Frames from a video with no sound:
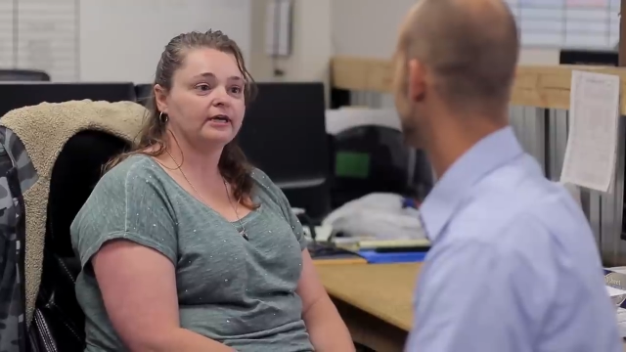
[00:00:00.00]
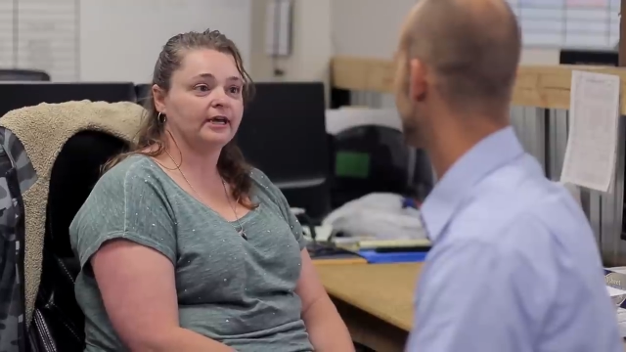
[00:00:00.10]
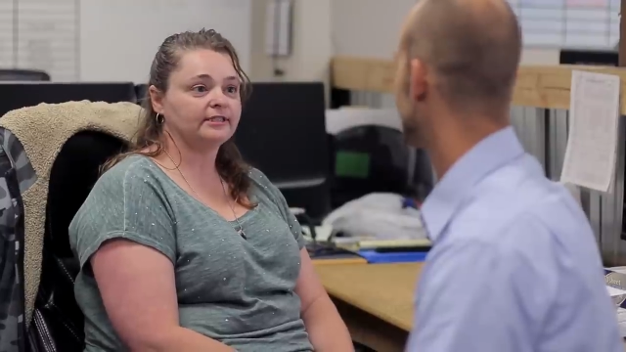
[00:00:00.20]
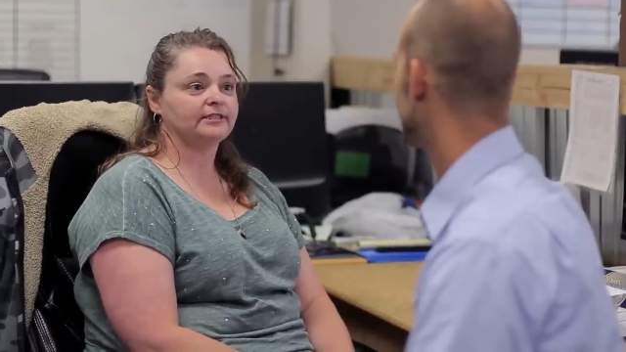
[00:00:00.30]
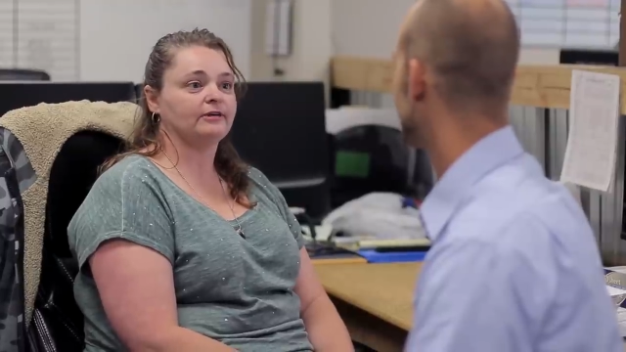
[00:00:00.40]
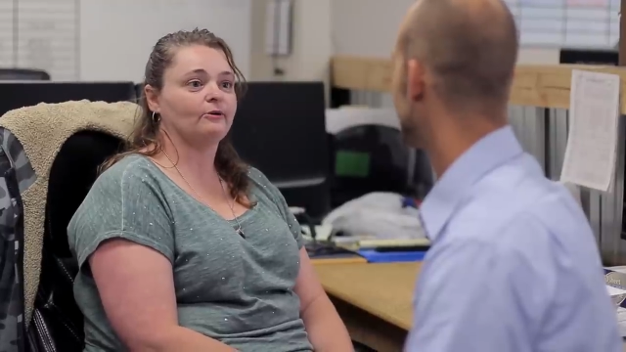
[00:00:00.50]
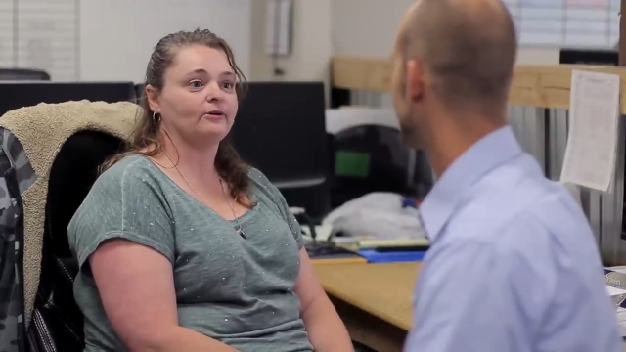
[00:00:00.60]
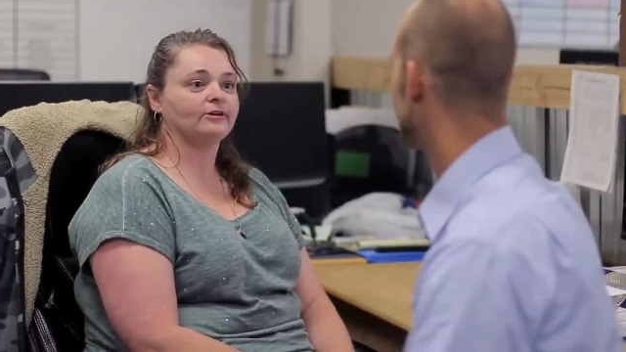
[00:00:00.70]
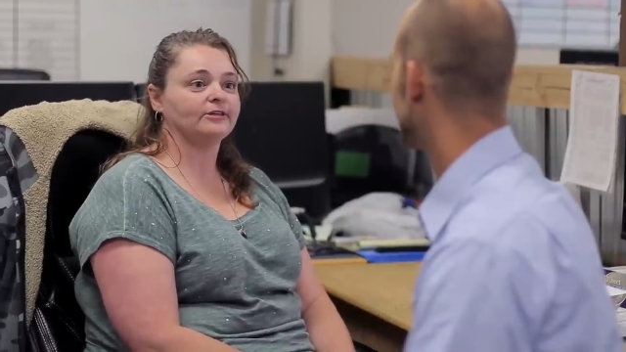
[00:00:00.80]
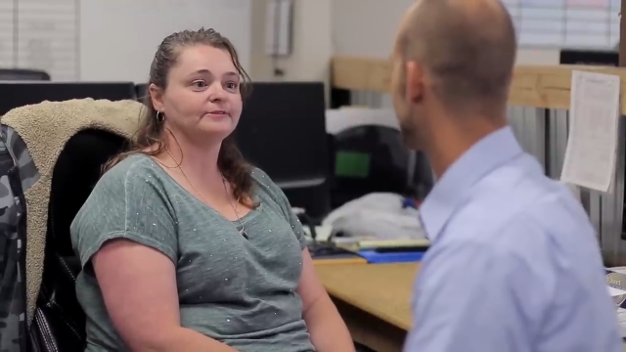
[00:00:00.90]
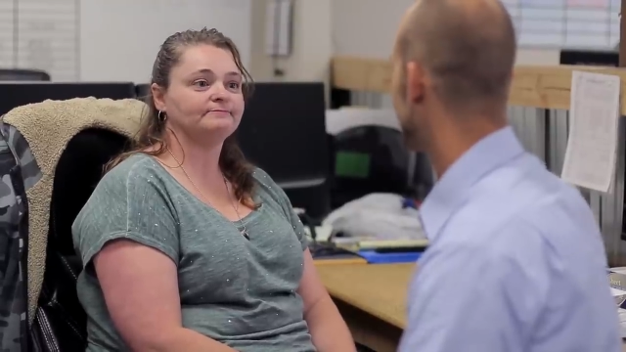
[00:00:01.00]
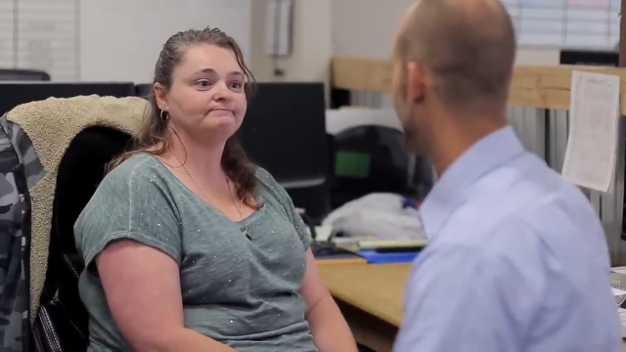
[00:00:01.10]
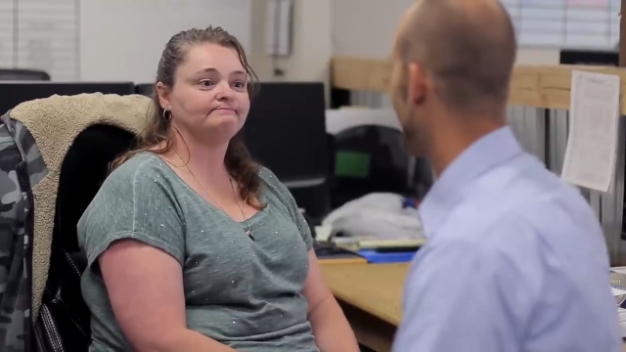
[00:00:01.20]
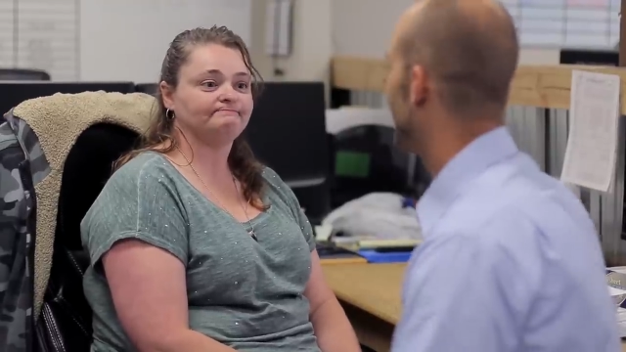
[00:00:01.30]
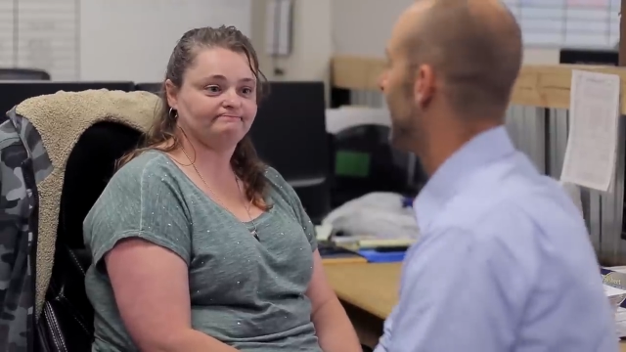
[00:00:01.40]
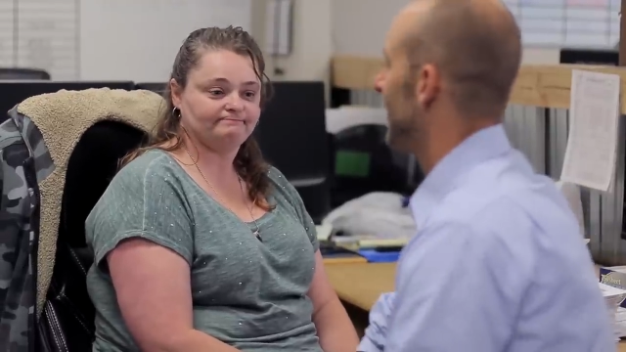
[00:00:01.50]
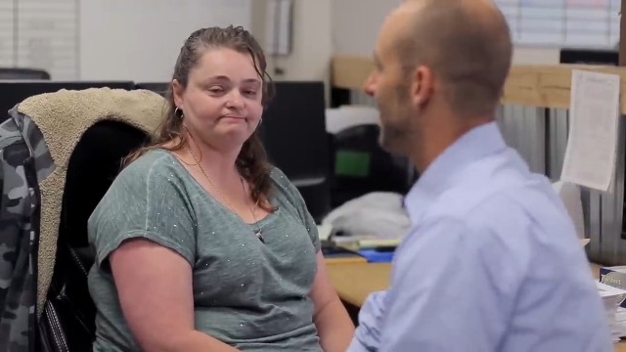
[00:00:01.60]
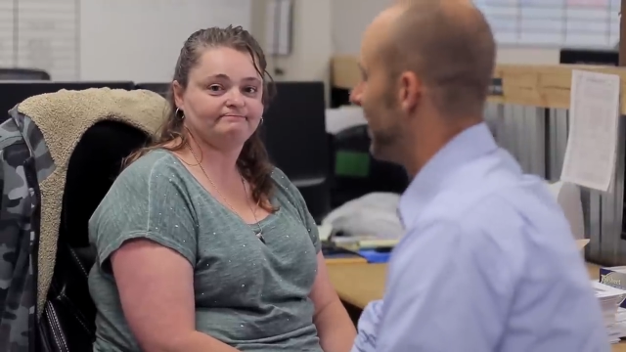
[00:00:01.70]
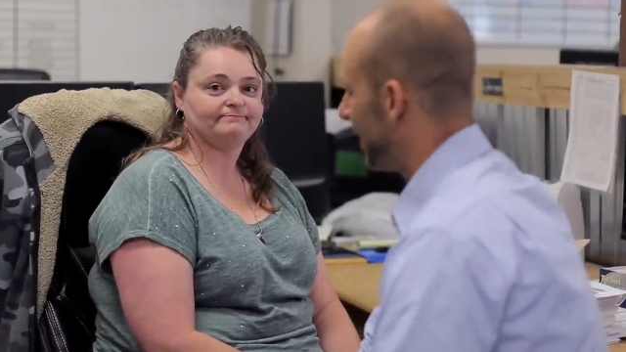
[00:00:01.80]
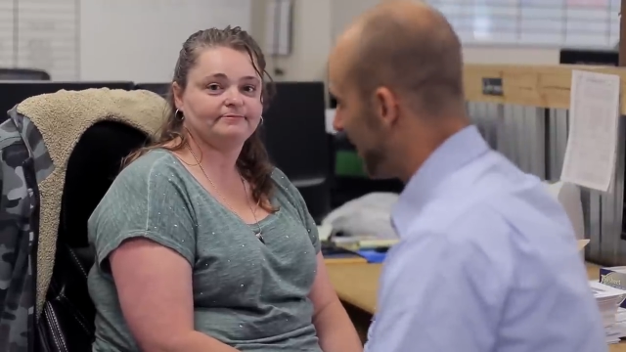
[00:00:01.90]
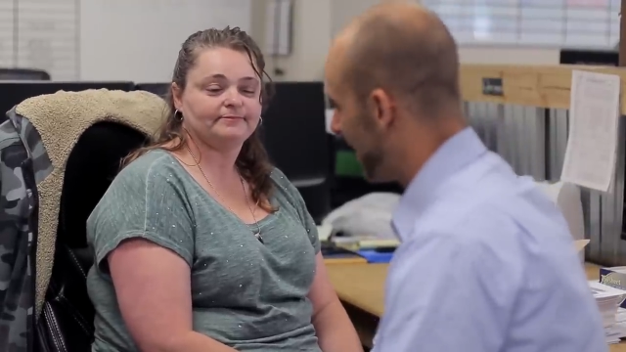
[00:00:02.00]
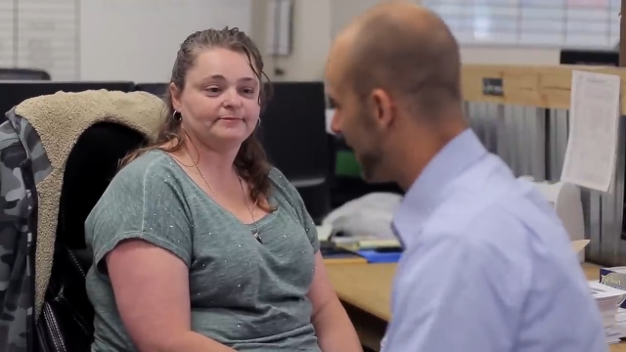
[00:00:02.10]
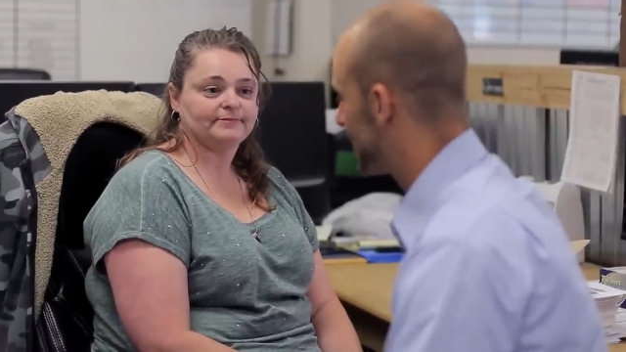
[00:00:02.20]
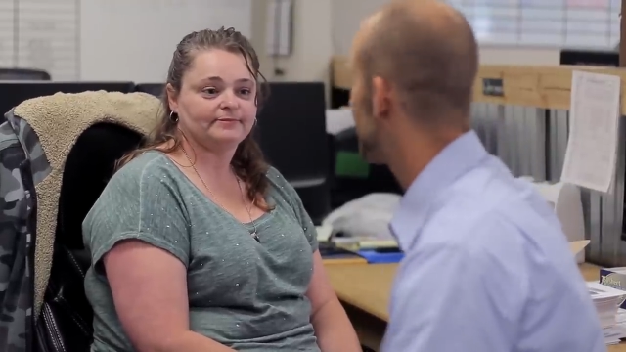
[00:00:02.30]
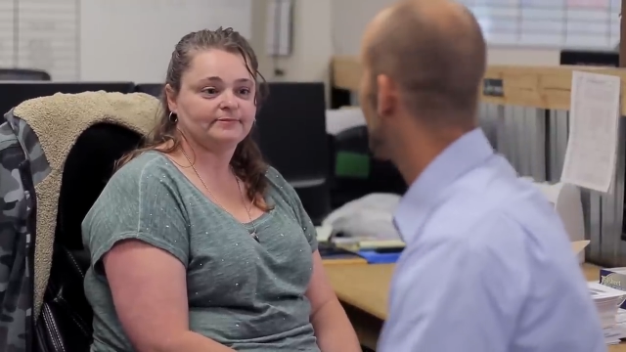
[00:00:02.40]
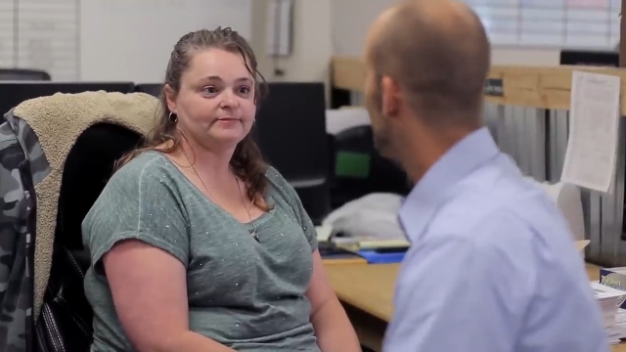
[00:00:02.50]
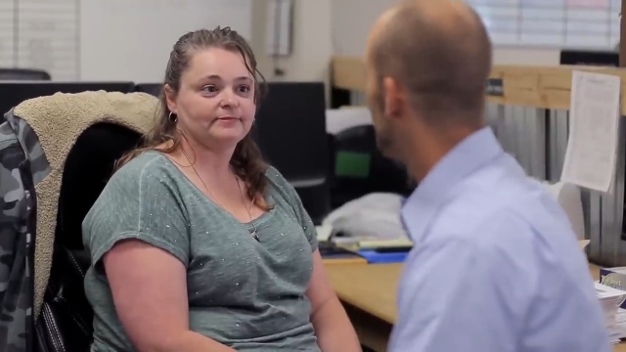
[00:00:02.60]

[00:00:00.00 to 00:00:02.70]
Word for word: gets their order. Very nice.